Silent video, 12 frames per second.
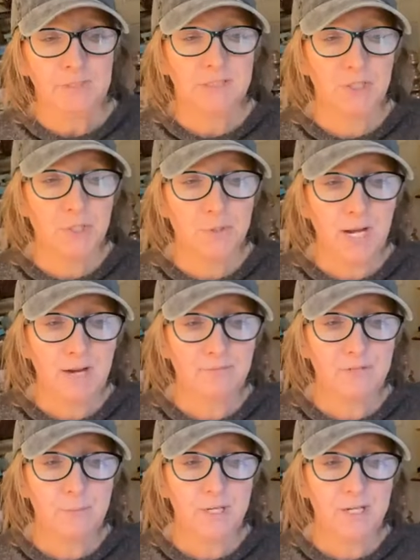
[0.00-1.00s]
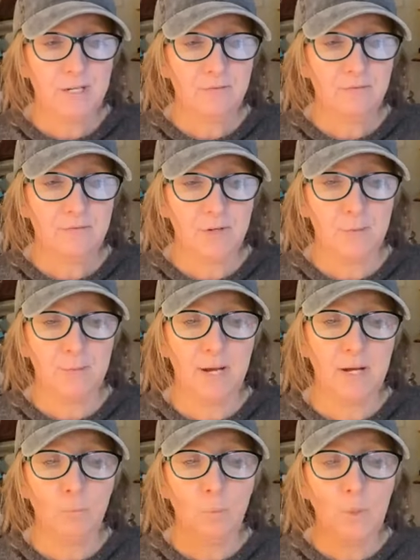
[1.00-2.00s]
So you have to be firm.
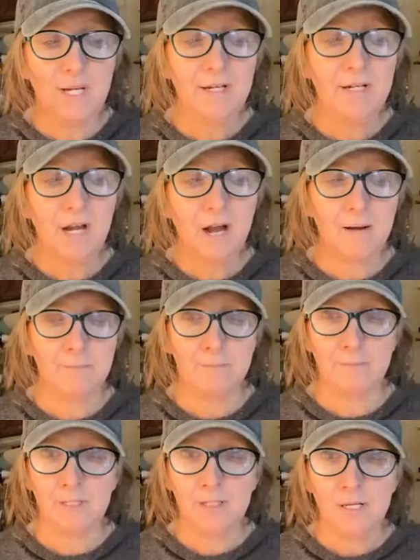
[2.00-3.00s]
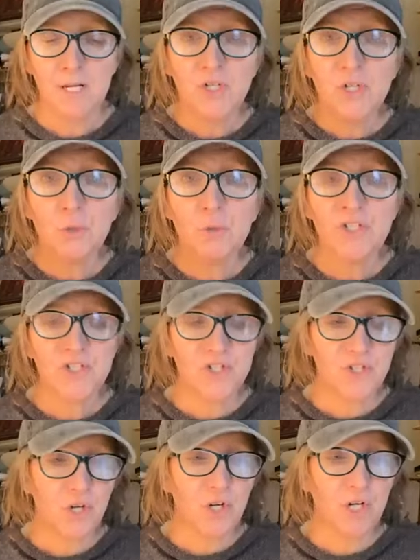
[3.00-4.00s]
And we come to
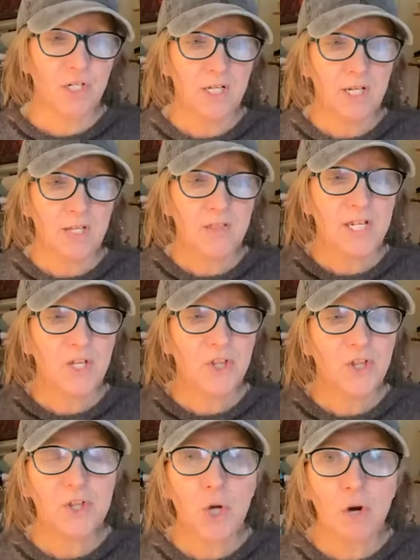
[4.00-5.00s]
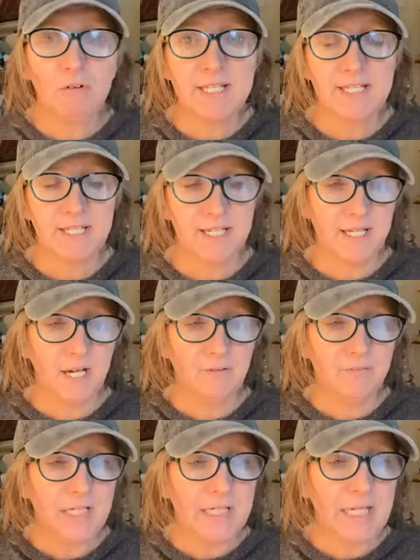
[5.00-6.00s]
assert the authority
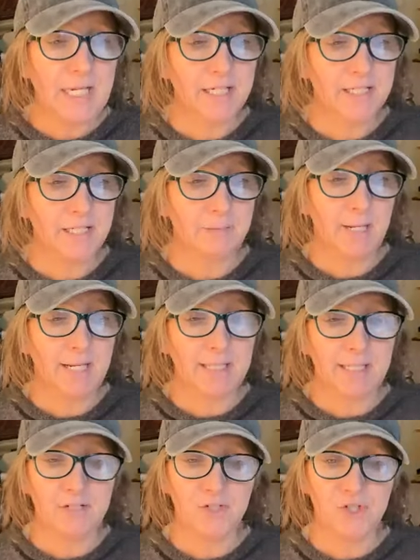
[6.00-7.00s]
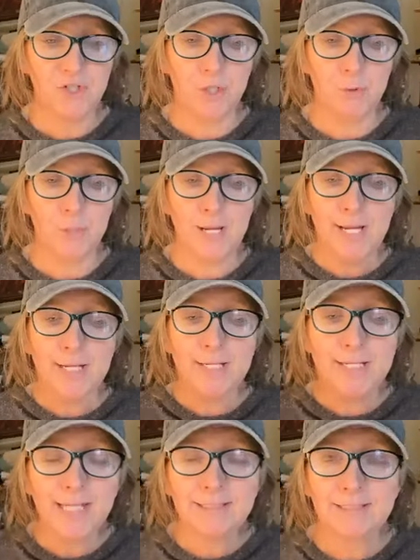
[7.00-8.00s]
of the kingdom against you.
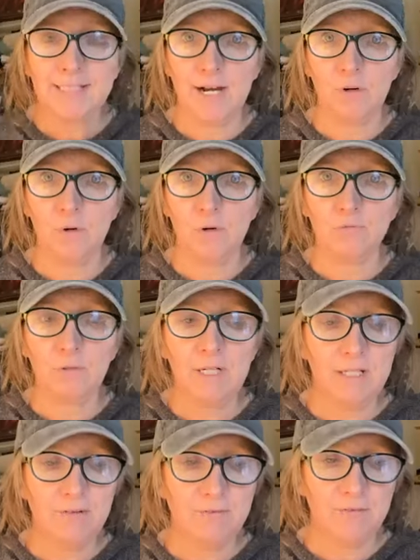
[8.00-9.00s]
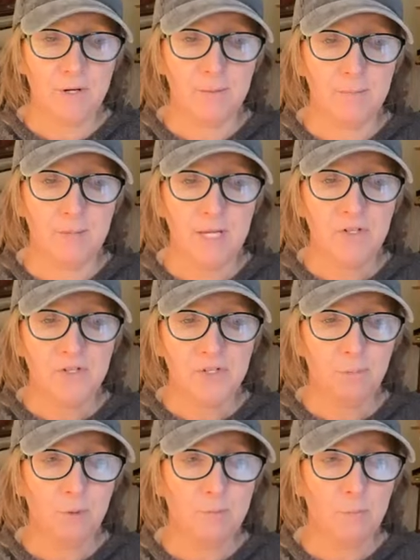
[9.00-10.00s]
Get out, really firm,
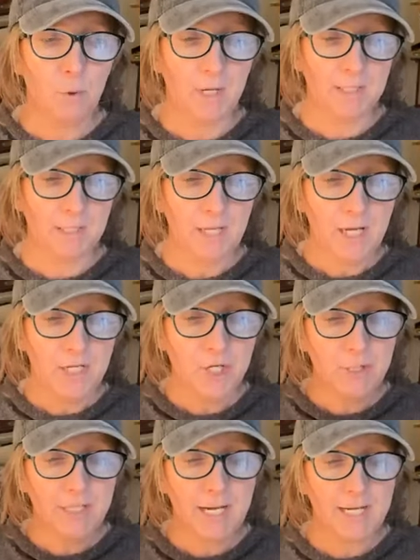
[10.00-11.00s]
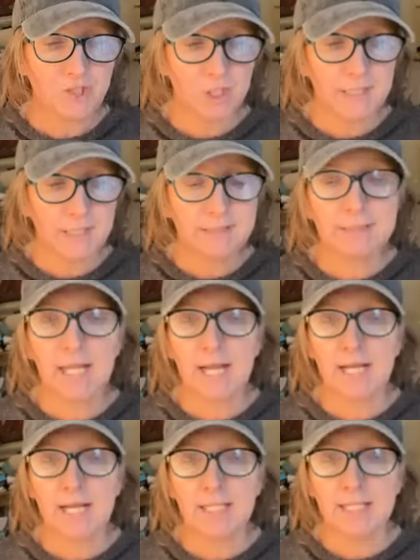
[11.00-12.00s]
super important. You can actually
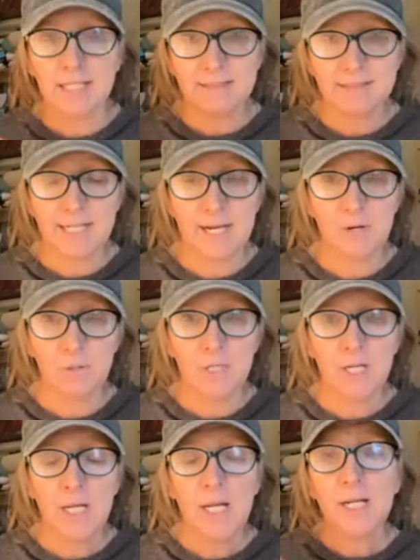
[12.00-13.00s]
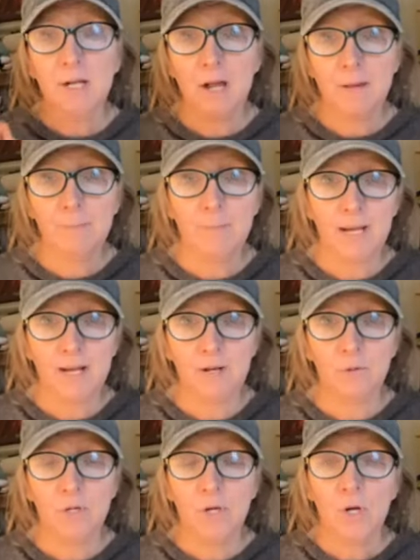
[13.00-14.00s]
say, get out, come
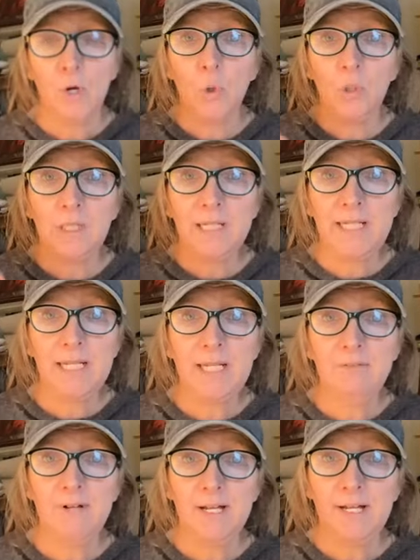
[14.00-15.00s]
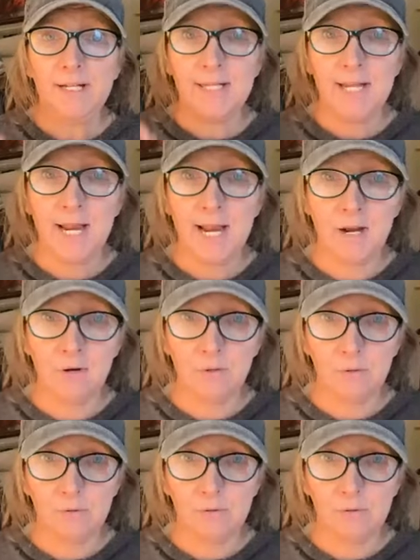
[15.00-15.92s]
out, or leave now.